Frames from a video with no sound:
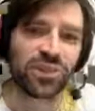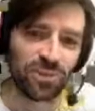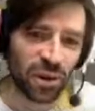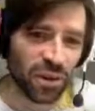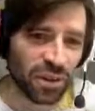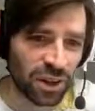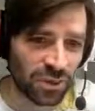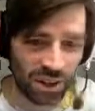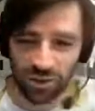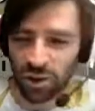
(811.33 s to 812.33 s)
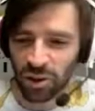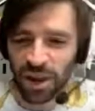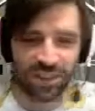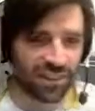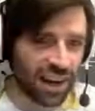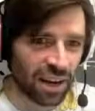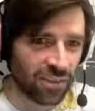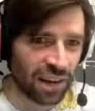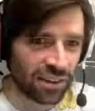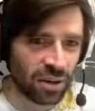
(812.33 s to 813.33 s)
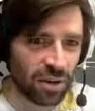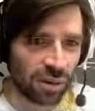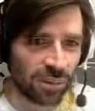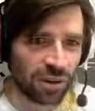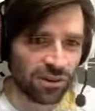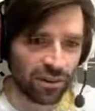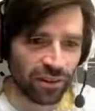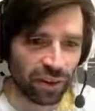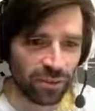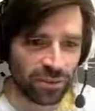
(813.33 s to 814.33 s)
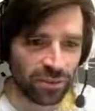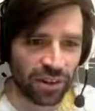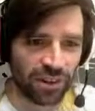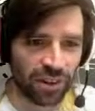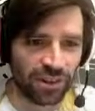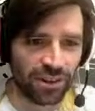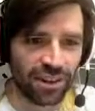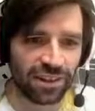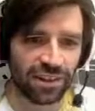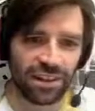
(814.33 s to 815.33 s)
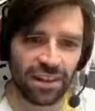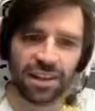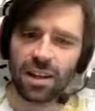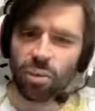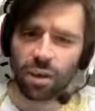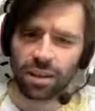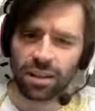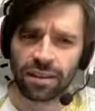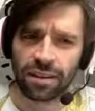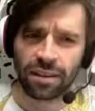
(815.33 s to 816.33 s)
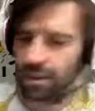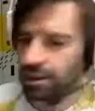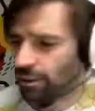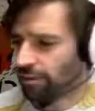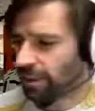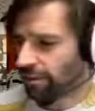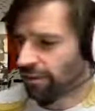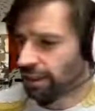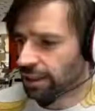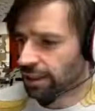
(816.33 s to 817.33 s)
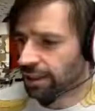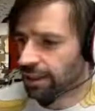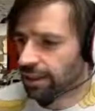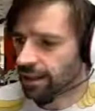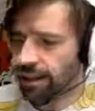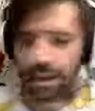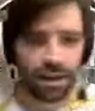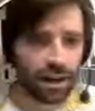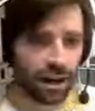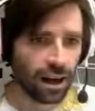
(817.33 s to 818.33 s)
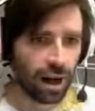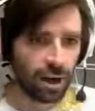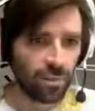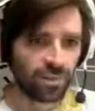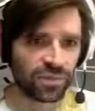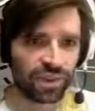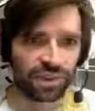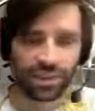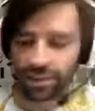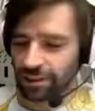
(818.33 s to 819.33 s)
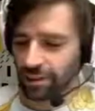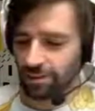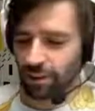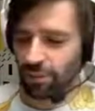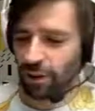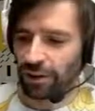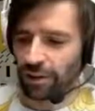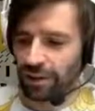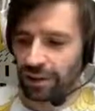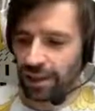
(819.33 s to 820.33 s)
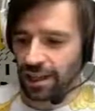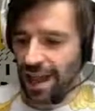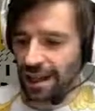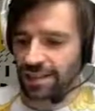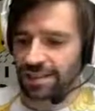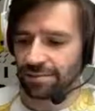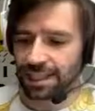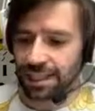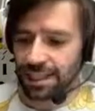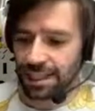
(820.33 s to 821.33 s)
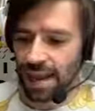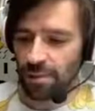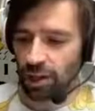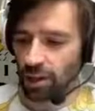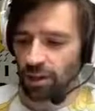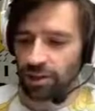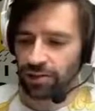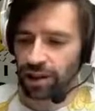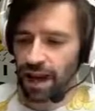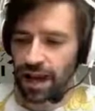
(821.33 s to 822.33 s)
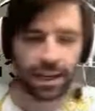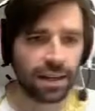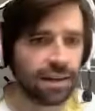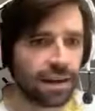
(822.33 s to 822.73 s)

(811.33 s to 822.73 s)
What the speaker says: role that I'm going to talk about is the track manager. And I'm pretty sure if anyone's bench coach, this is one of the things that you have definitely done. So this is referring to the activity that's happening on the track.